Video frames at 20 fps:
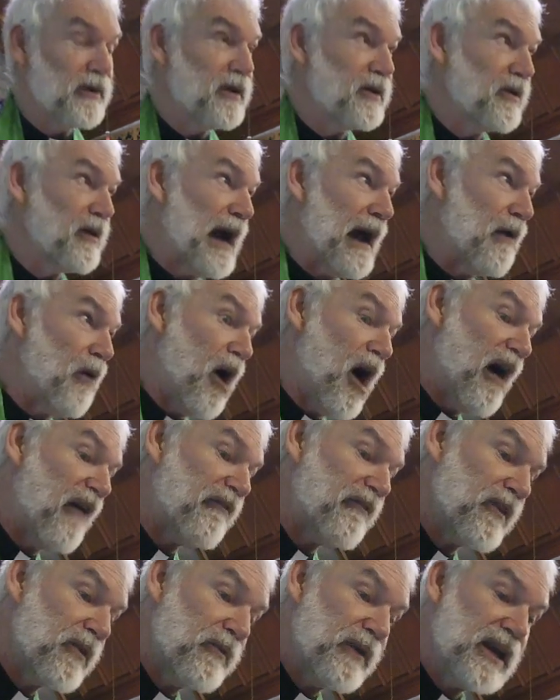it or how
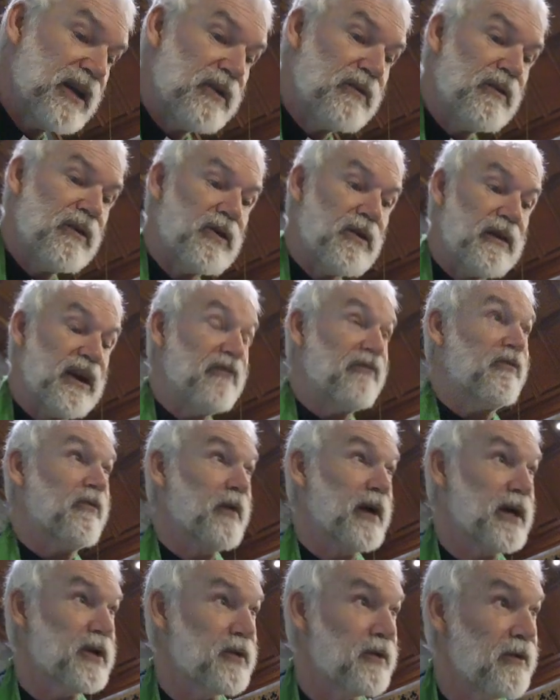often we do it or if
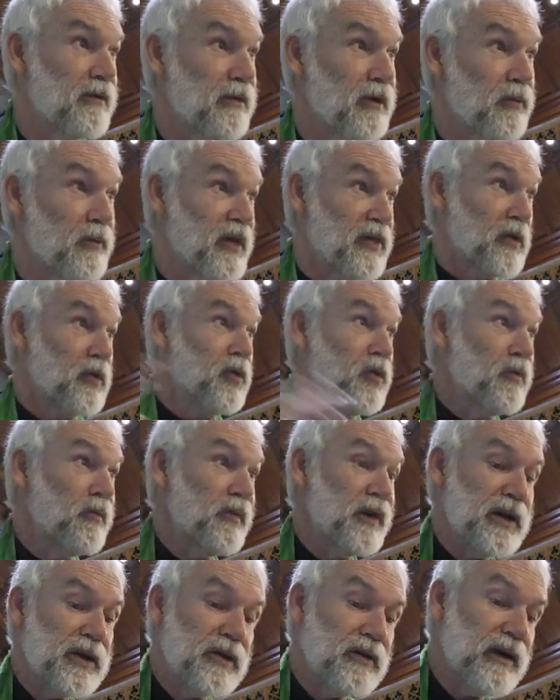we do it or with whom
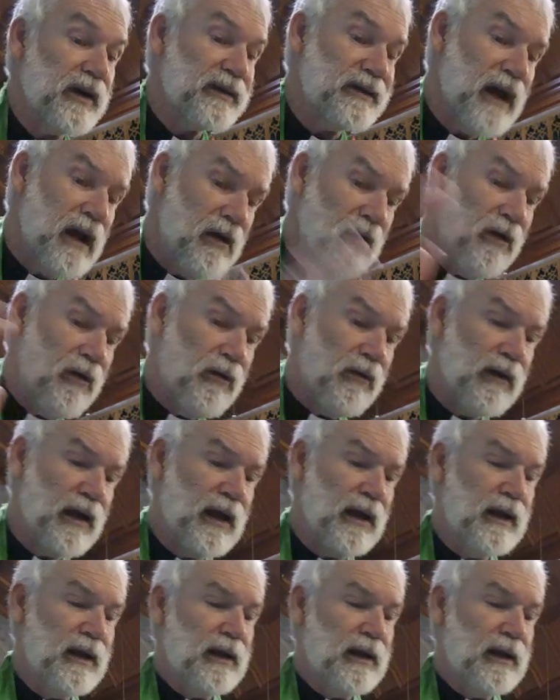we do it. No.